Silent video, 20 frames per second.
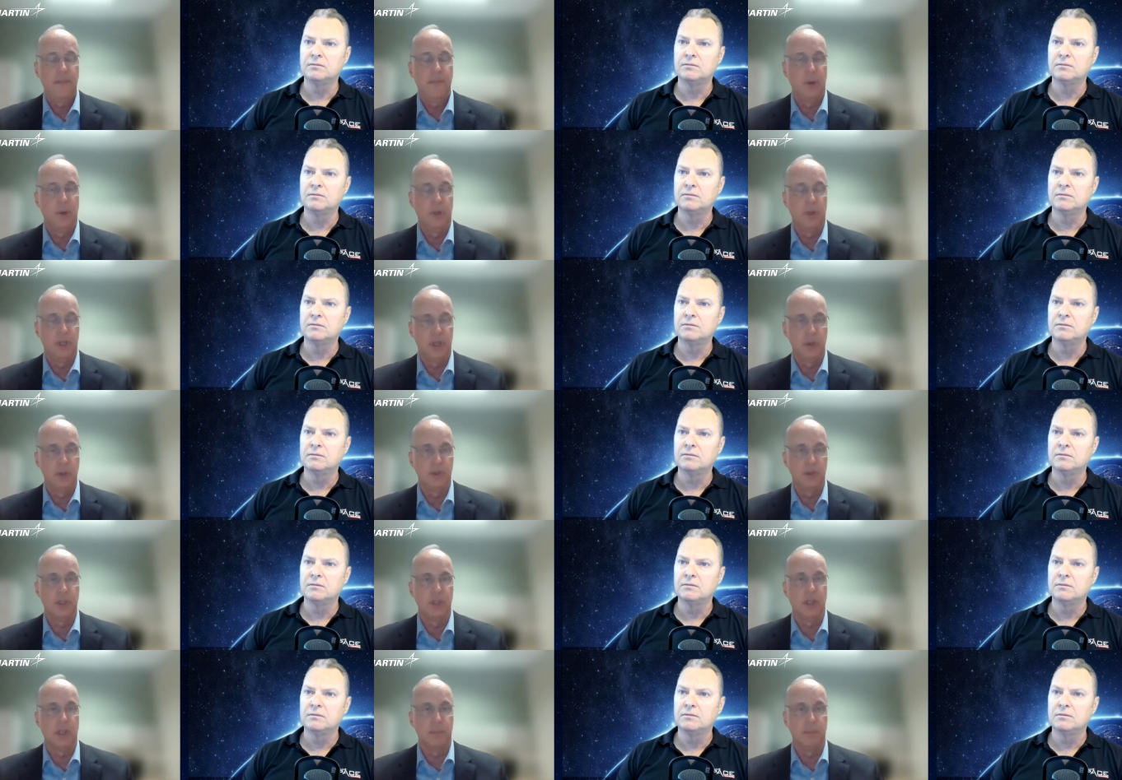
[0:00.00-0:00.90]
Speaker 1: that we'll
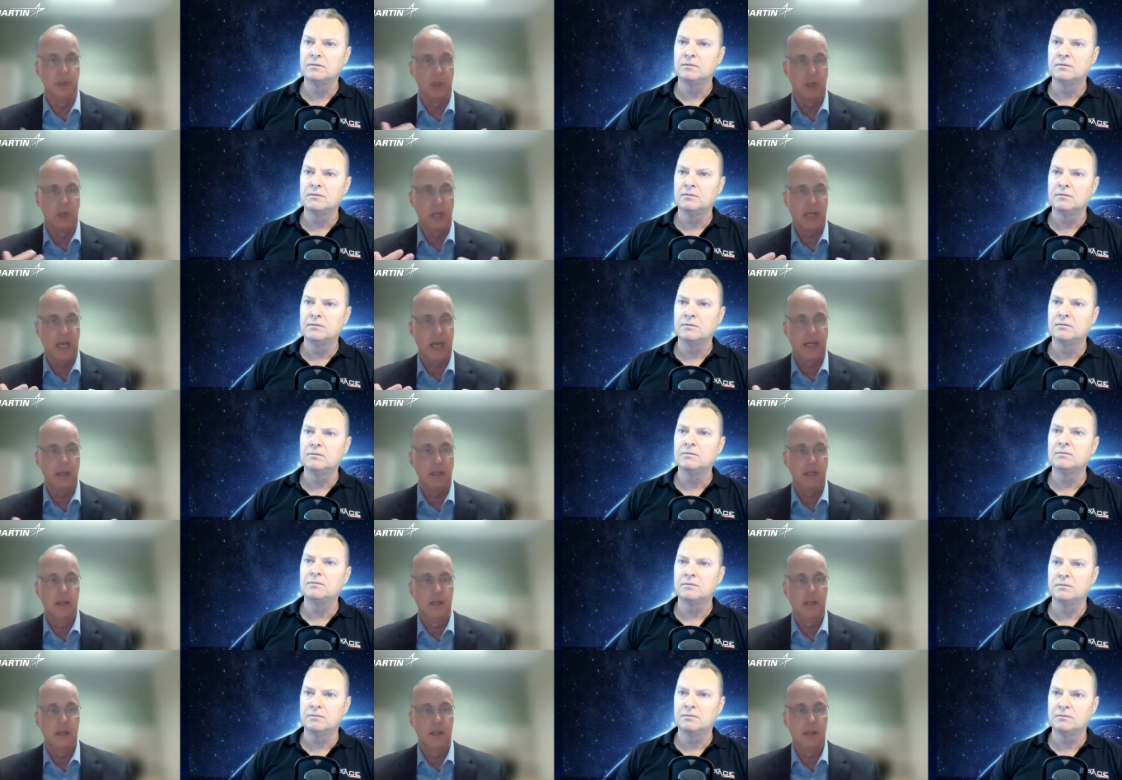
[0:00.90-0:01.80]
use to
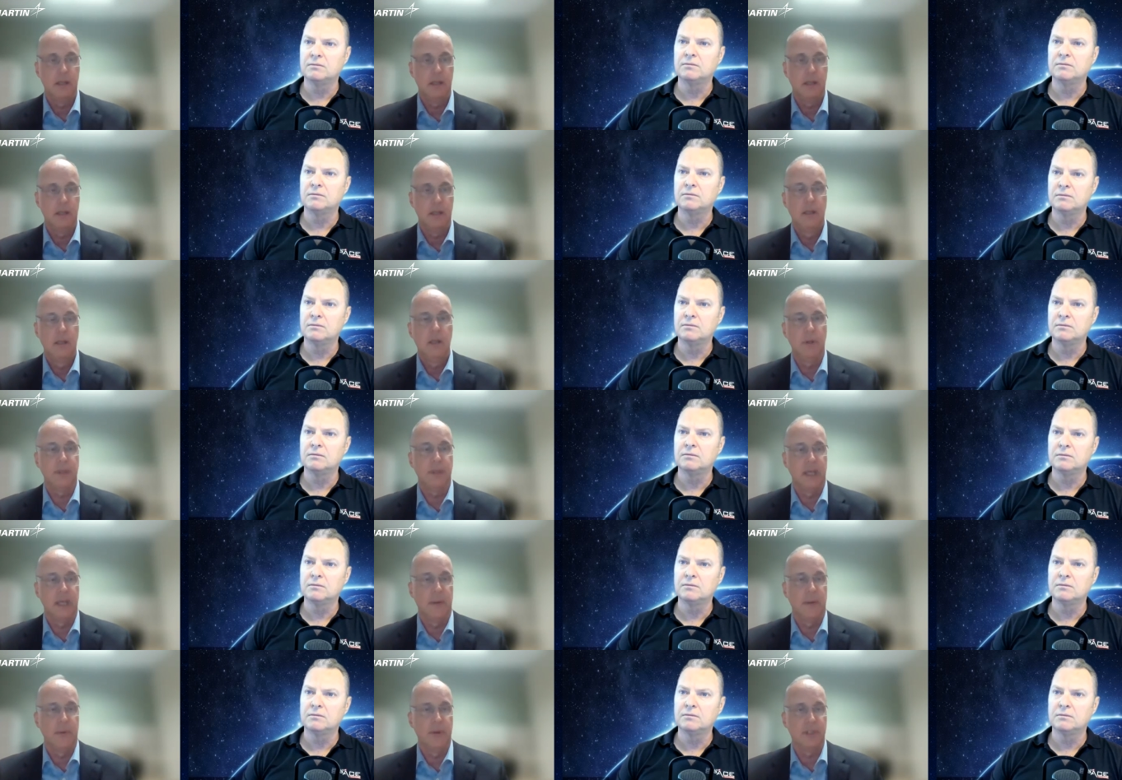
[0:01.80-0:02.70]
communicate with
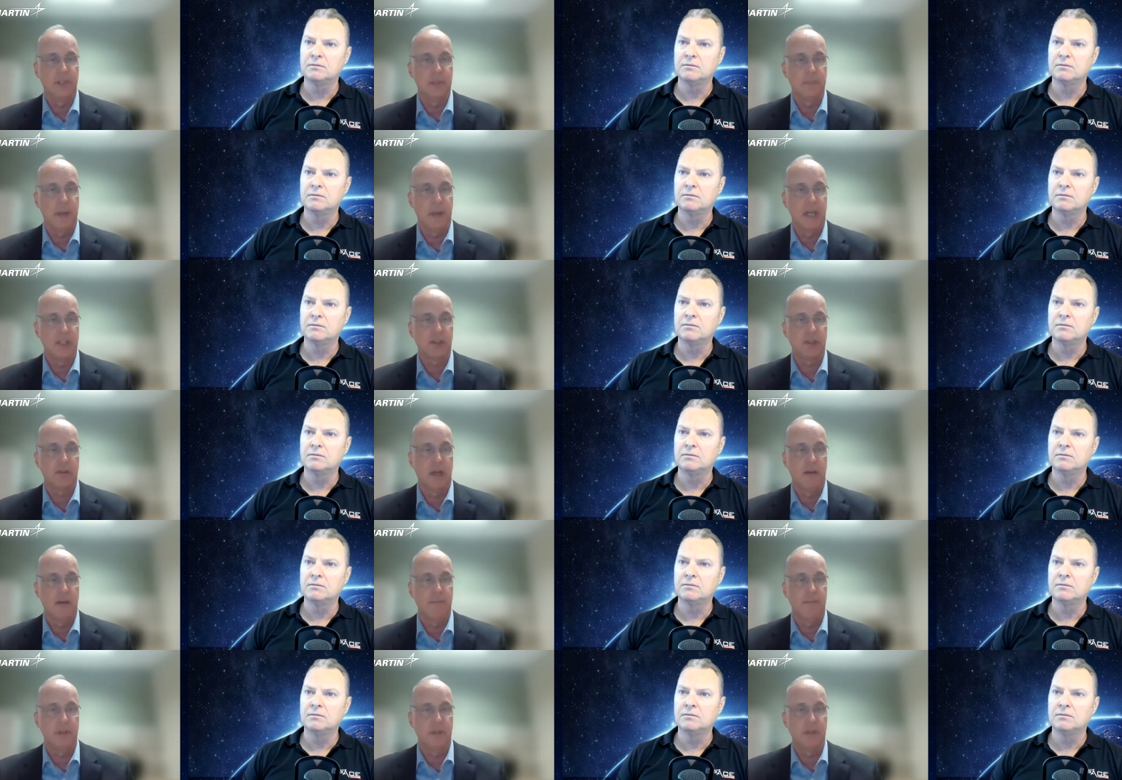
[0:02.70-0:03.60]
the uh, with the
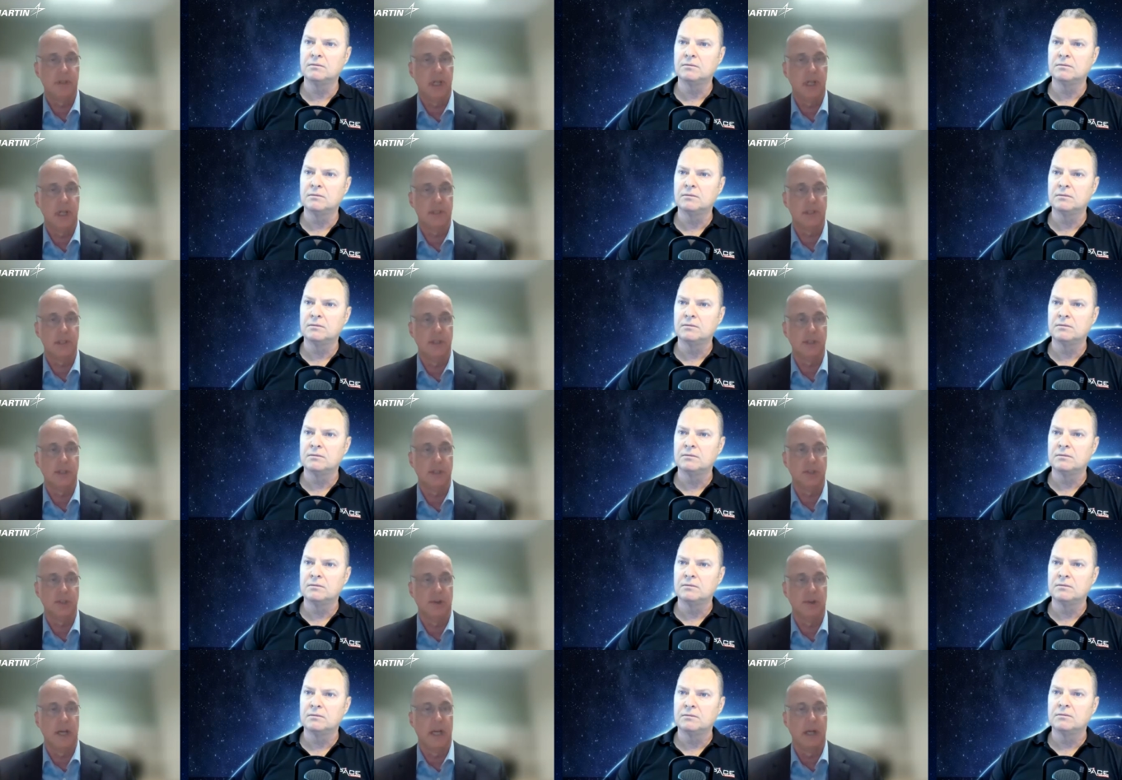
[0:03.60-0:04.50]
spacecraft that
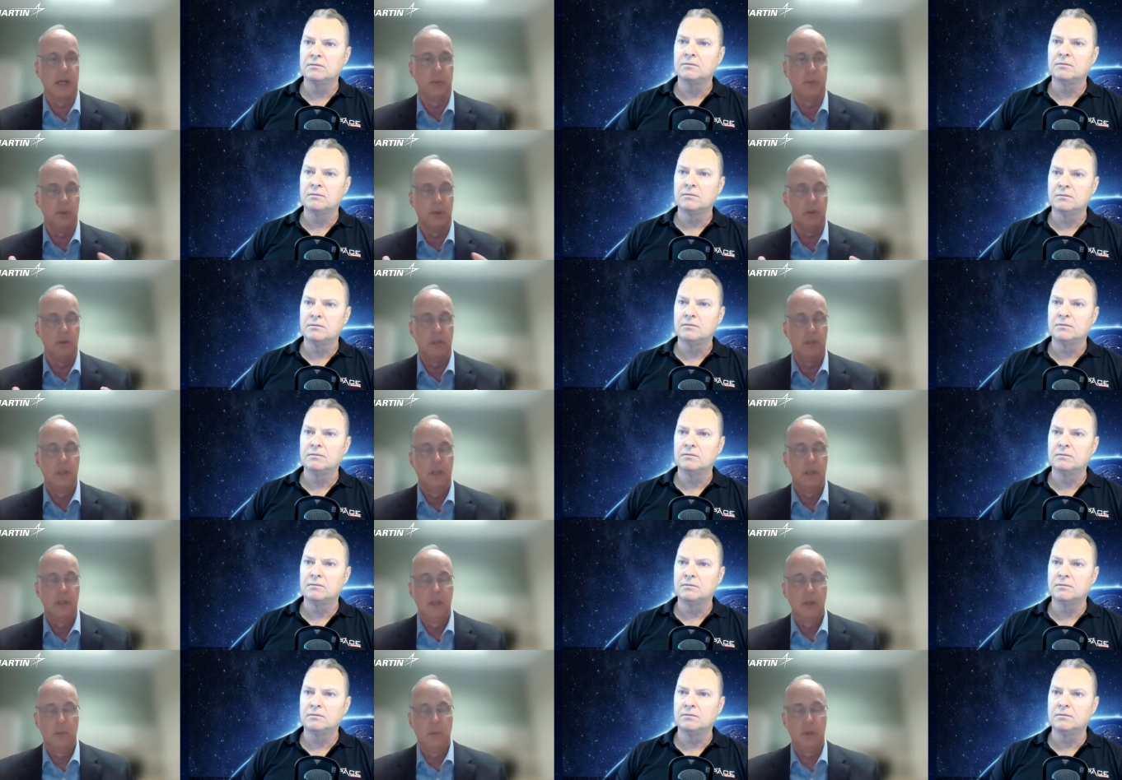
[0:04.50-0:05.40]
Geoscience Australia
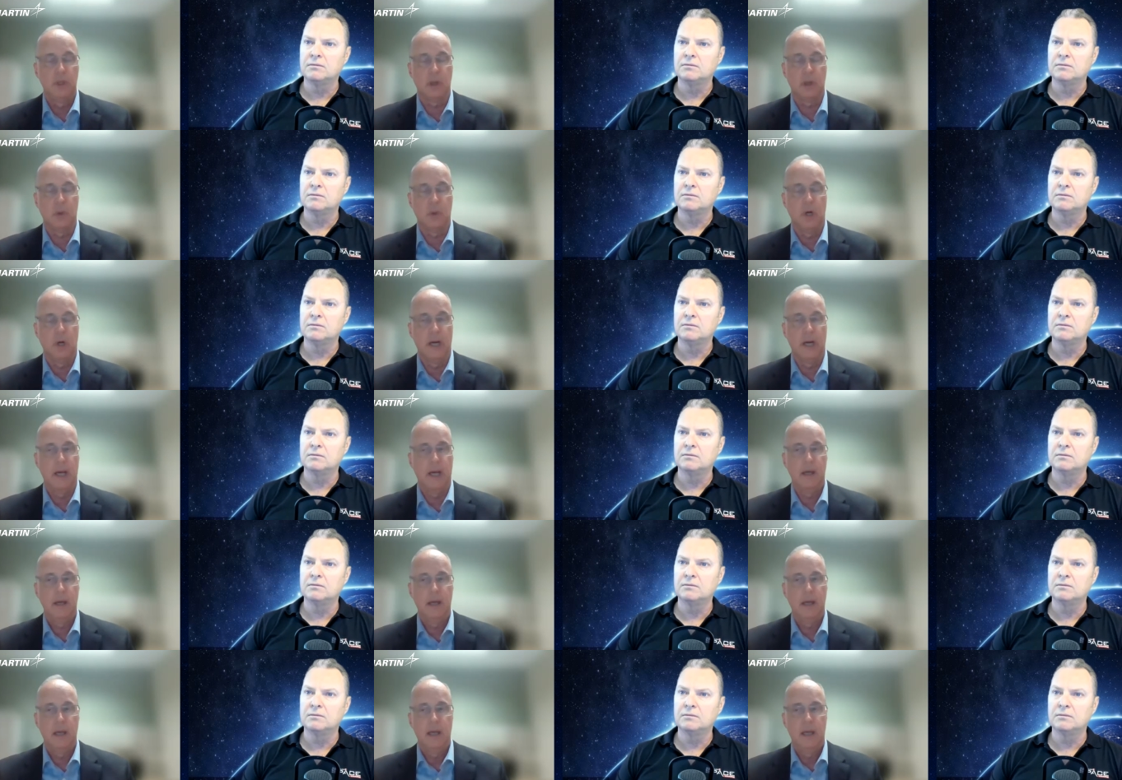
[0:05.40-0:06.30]
will will
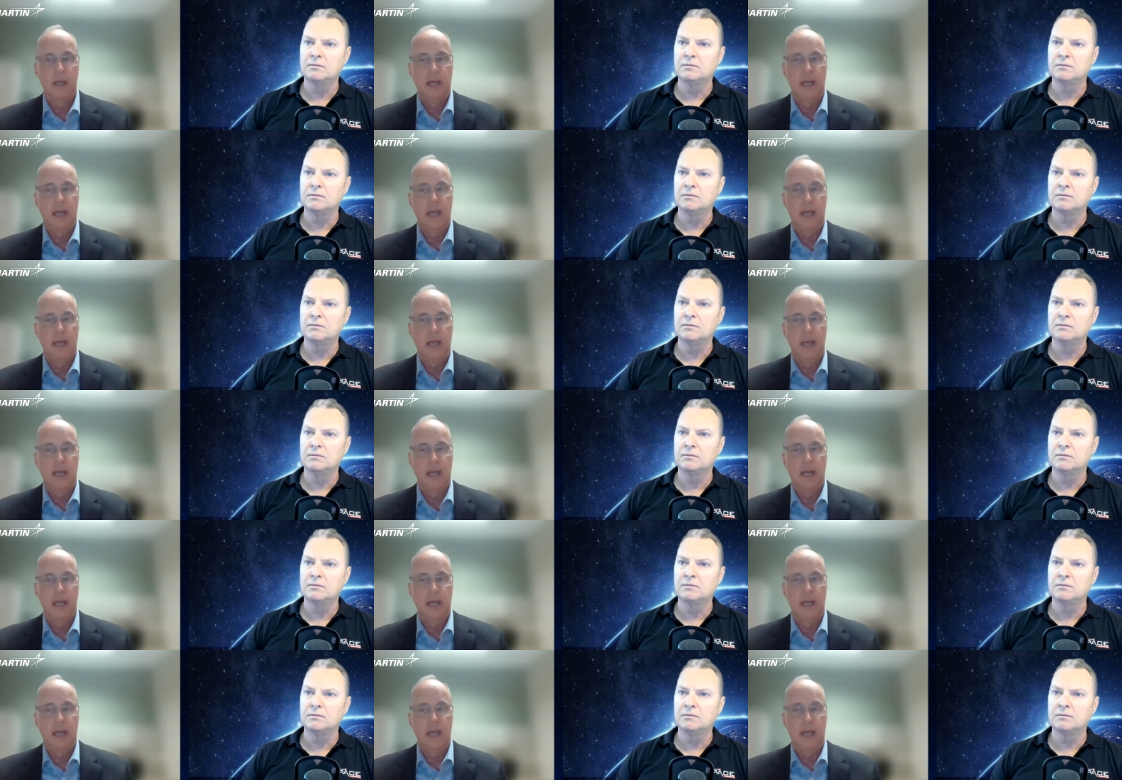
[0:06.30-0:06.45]
acquire,